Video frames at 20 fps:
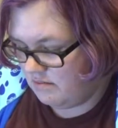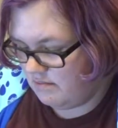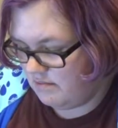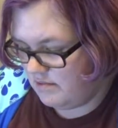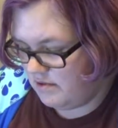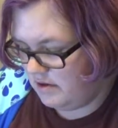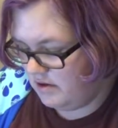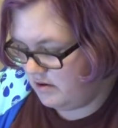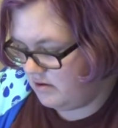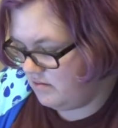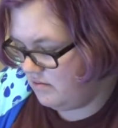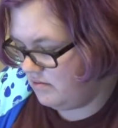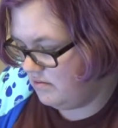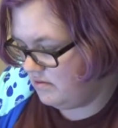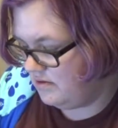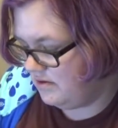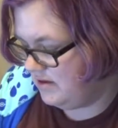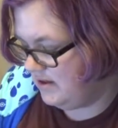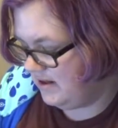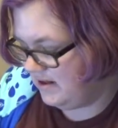really
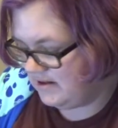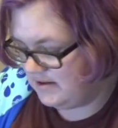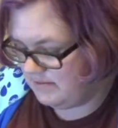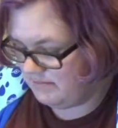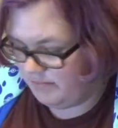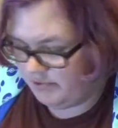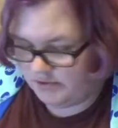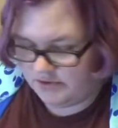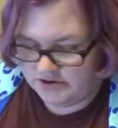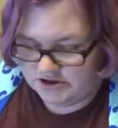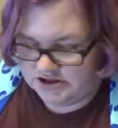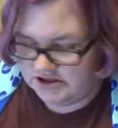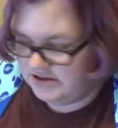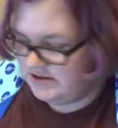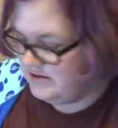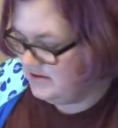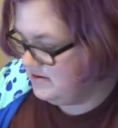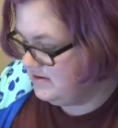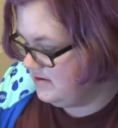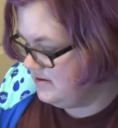cool deck
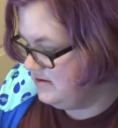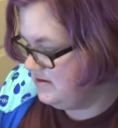portion.